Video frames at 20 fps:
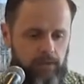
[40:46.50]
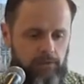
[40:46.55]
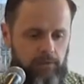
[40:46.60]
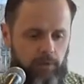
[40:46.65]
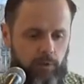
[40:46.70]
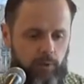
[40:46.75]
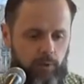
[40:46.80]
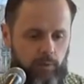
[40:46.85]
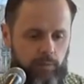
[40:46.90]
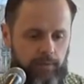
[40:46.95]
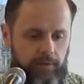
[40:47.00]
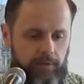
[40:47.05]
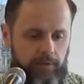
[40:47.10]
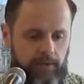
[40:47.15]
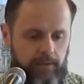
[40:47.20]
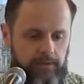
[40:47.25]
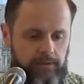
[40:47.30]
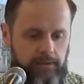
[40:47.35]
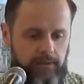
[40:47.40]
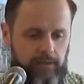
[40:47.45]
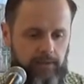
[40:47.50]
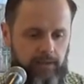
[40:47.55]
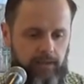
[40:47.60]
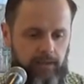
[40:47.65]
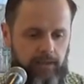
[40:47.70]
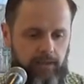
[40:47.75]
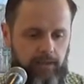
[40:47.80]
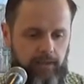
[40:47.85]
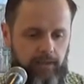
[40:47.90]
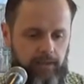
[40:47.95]
So I hope that
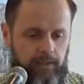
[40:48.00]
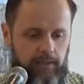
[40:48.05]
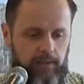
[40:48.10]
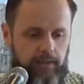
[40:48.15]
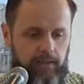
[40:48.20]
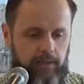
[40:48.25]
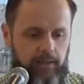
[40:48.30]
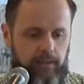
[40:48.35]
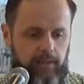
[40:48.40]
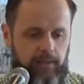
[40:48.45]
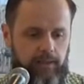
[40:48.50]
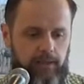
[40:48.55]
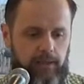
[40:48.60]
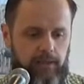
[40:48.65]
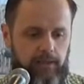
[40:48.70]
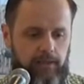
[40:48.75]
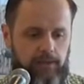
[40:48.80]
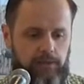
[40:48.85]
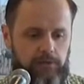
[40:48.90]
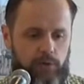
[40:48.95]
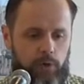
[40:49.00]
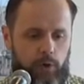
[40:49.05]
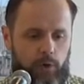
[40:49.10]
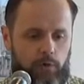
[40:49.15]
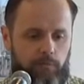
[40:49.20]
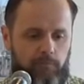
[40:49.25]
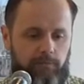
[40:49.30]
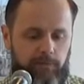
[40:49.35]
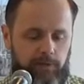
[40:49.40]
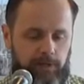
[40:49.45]
uh, is
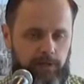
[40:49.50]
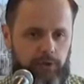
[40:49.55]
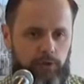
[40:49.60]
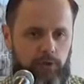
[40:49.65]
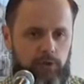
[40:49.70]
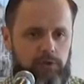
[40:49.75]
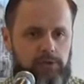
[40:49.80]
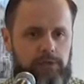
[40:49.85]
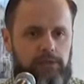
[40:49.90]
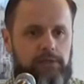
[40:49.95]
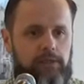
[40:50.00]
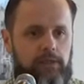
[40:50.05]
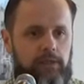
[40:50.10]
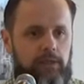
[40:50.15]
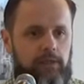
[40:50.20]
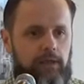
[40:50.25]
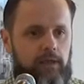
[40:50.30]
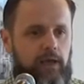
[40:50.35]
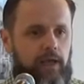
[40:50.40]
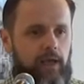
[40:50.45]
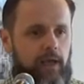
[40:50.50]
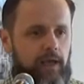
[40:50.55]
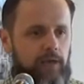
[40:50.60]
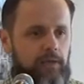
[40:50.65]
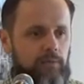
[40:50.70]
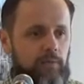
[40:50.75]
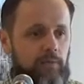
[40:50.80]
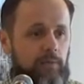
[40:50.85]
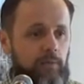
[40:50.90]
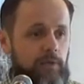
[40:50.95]
of kind of use
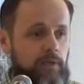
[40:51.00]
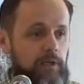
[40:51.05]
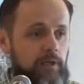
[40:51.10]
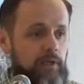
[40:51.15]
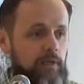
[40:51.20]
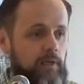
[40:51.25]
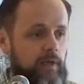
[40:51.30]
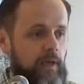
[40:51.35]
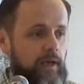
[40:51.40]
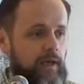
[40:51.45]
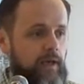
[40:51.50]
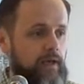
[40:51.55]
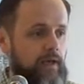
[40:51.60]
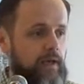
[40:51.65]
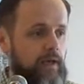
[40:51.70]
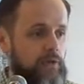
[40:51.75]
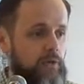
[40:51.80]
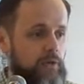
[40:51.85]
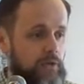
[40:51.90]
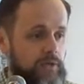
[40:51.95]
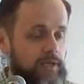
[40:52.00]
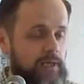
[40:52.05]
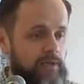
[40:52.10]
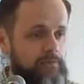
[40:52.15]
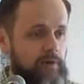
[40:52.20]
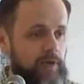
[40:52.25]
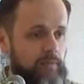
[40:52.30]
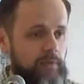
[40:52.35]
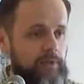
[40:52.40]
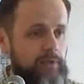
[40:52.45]
and will be uh, a good kind
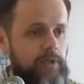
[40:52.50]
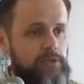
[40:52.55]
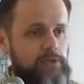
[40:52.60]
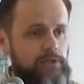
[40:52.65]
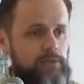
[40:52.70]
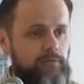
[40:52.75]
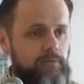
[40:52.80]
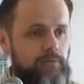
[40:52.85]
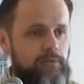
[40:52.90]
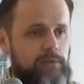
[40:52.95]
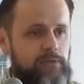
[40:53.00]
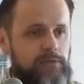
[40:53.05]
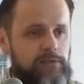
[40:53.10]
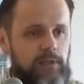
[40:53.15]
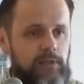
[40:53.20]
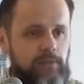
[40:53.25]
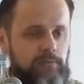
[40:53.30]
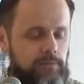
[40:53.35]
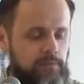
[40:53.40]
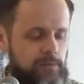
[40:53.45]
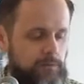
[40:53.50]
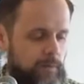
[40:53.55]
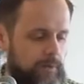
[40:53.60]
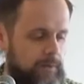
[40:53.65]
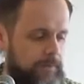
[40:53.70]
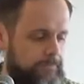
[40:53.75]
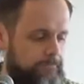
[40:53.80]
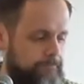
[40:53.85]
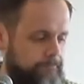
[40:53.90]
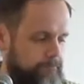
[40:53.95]
of application for yourself as
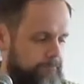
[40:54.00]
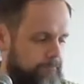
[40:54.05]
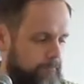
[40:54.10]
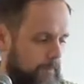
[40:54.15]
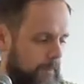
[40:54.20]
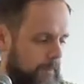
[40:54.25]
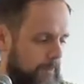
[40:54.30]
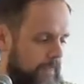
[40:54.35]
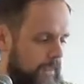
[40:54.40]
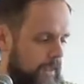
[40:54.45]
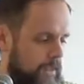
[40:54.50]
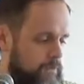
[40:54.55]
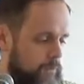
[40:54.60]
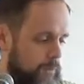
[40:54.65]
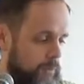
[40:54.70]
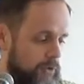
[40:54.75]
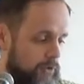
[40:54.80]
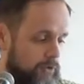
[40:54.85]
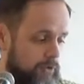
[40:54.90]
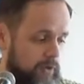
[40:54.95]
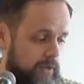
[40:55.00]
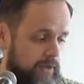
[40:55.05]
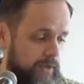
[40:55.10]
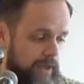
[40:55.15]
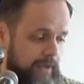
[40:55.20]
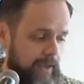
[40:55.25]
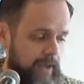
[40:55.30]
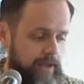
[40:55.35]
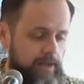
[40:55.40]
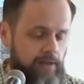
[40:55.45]
well. So we're going to look
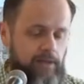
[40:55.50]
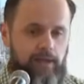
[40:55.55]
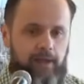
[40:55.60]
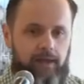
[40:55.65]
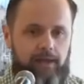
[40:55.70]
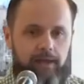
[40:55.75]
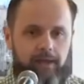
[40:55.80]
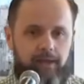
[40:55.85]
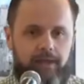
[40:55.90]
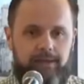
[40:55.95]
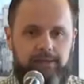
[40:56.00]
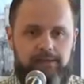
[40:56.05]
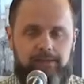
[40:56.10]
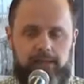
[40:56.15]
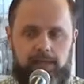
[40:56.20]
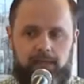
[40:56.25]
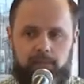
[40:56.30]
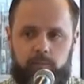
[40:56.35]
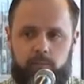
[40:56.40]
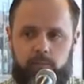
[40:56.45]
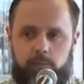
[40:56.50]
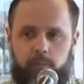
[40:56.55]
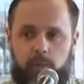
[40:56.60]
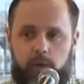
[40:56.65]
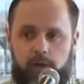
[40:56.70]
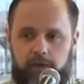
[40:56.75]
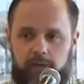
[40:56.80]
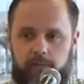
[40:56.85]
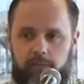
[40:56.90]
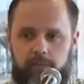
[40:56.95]
again at, uh, at Psalm
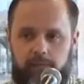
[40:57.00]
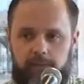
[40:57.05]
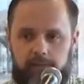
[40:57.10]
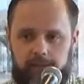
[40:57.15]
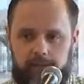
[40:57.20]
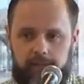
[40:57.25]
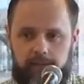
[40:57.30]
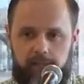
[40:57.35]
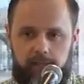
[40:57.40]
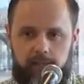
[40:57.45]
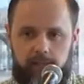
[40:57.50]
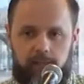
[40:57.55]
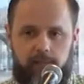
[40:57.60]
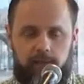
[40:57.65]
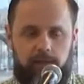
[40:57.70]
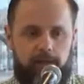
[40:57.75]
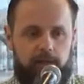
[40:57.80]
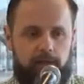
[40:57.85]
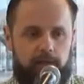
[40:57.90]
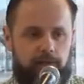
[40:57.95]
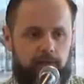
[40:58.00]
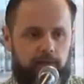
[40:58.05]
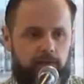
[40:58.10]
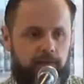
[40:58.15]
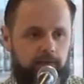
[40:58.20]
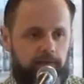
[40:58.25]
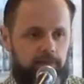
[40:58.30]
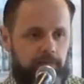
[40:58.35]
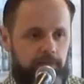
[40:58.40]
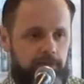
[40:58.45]
1, but this time uh,
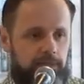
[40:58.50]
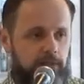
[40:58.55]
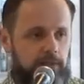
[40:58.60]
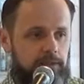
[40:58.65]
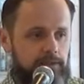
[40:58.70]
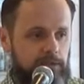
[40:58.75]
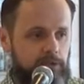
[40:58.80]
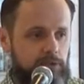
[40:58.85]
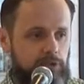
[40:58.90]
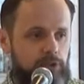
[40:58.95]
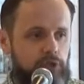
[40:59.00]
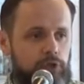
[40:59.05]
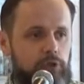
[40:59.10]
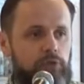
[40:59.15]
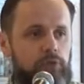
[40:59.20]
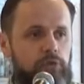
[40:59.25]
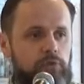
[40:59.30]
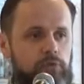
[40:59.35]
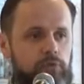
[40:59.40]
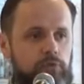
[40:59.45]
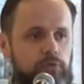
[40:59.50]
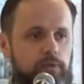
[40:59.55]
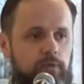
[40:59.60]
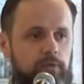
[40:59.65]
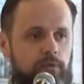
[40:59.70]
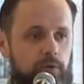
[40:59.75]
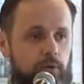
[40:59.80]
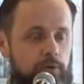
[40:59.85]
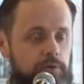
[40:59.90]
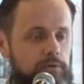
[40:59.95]
leading us into
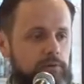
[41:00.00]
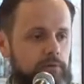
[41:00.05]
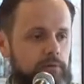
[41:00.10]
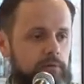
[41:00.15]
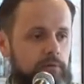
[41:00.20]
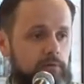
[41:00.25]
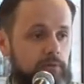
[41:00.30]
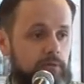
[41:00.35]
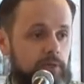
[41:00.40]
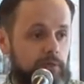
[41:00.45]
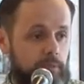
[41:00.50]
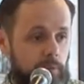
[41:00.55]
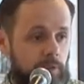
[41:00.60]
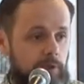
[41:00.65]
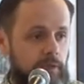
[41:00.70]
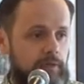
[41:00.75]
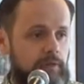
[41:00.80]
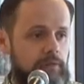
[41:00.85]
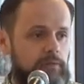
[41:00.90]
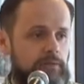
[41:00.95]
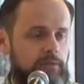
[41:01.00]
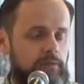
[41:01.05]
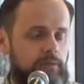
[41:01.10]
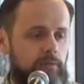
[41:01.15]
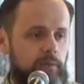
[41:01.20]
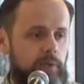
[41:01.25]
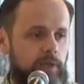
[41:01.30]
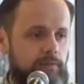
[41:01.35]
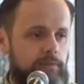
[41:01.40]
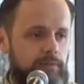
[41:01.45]
thoughts on the communion. So
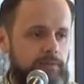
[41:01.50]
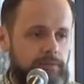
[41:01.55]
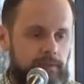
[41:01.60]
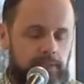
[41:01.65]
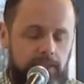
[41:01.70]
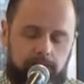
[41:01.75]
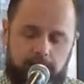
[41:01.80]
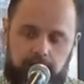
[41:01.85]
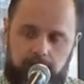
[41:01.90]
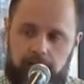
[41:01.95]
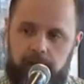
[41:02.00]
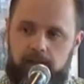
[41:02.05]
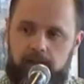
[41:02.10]
we haven't taken